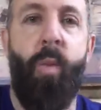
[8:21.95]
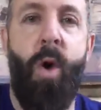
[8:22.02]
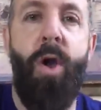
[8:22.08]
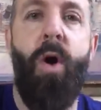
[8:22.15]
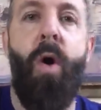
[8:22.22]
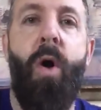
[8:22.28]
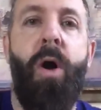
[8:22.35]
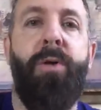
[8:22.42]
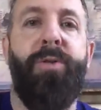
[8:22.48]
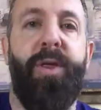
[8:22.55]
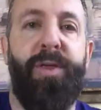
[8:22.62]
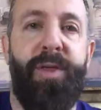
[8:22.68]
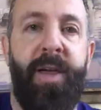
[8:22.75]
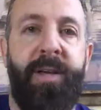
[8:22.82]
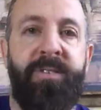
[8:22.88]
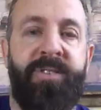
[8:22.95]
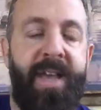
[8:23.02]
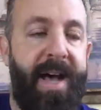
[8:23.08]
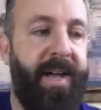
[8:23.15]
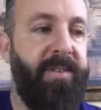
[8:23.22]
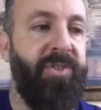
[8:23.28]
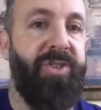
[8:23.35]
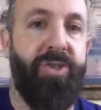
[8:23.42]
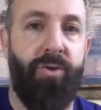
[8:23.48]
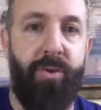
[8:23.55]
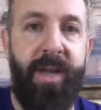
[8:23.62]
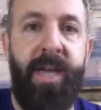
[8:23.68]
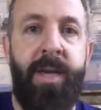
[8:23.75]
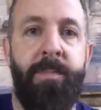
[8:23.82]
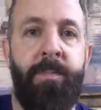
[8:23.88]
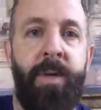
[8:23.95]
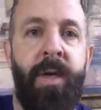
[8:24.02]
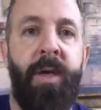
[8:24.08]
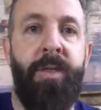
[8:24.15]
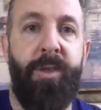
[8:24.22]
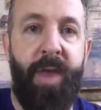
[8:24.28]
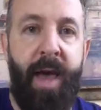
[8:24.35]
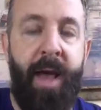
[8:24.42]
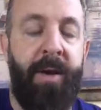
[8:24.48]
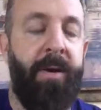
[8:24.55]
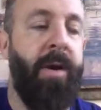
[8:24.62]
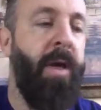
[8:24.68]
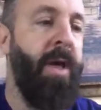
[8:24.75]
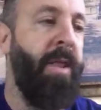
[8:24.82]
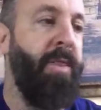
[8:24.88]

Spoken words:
What are the things that scream then,